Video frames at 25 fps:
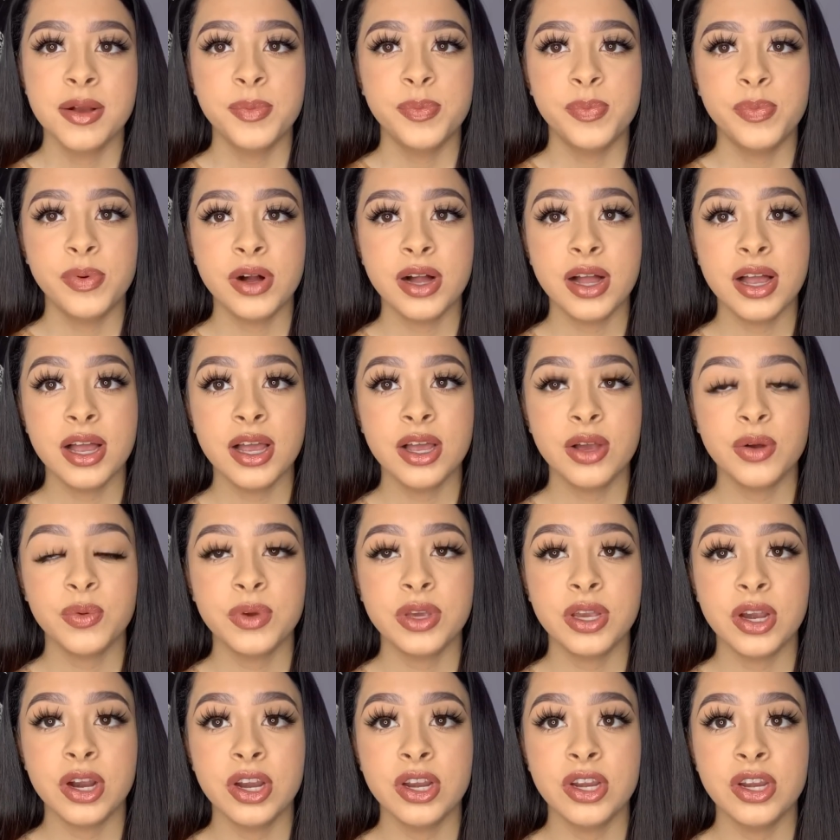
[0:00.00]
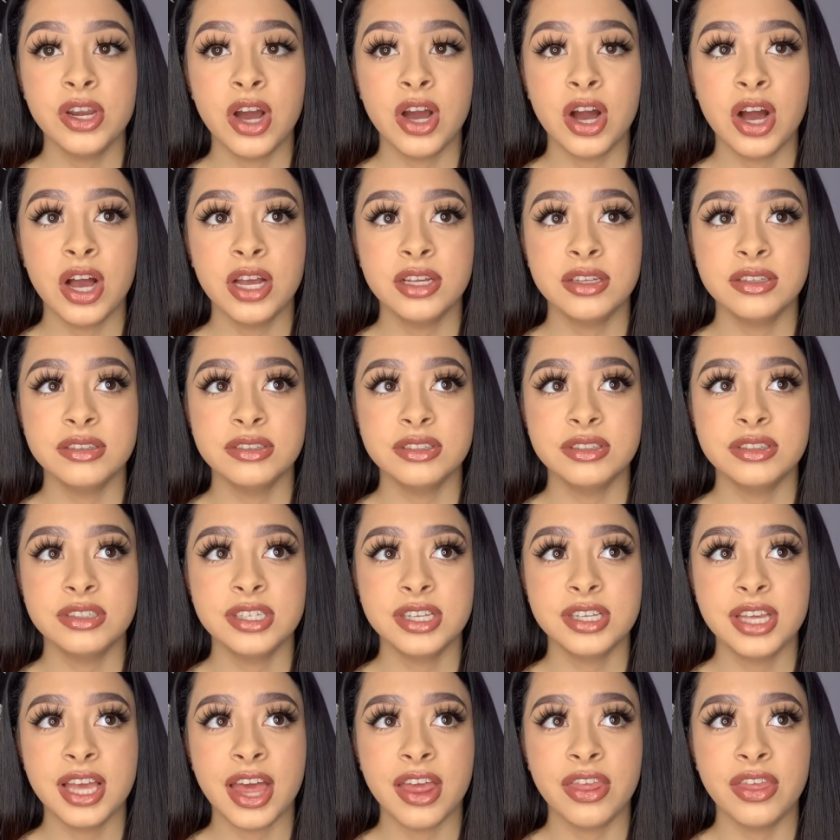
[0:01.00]
but we are not
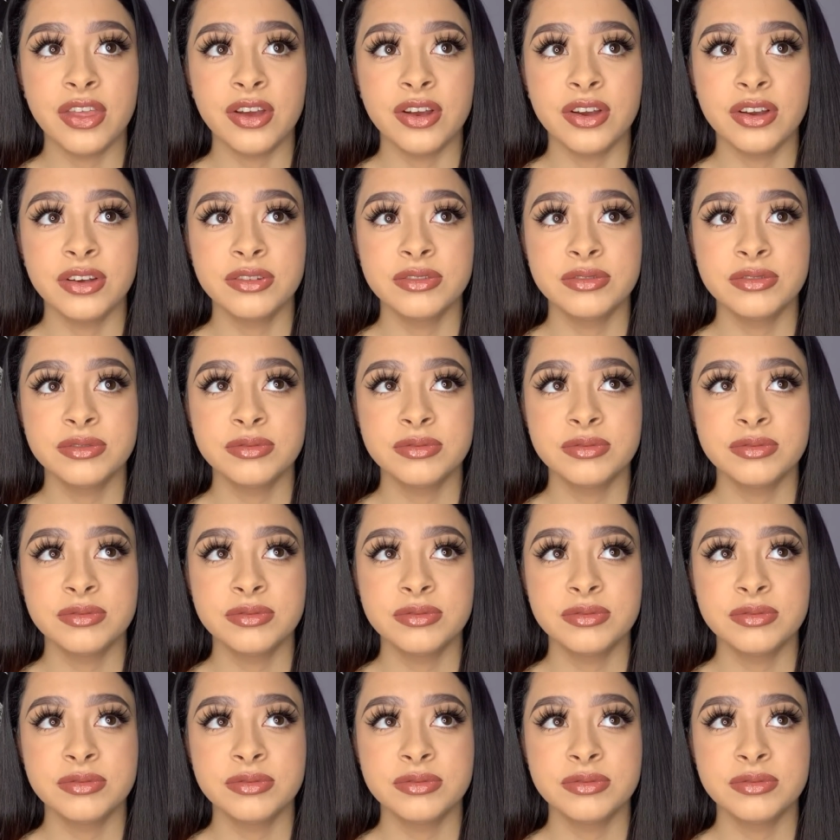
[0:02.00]
together.